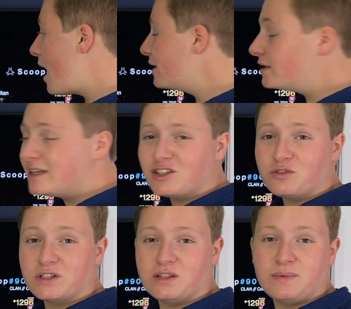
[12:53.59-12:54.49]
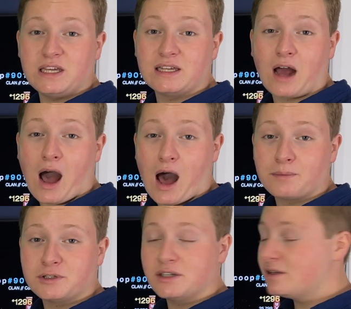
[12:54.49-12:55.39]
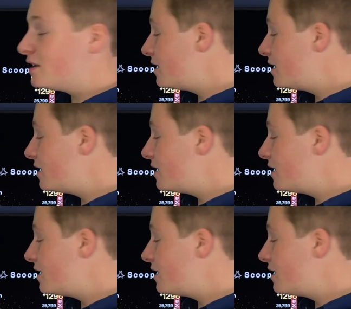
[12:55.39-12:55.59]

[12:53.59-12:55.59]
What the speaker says: I think it should really be an option.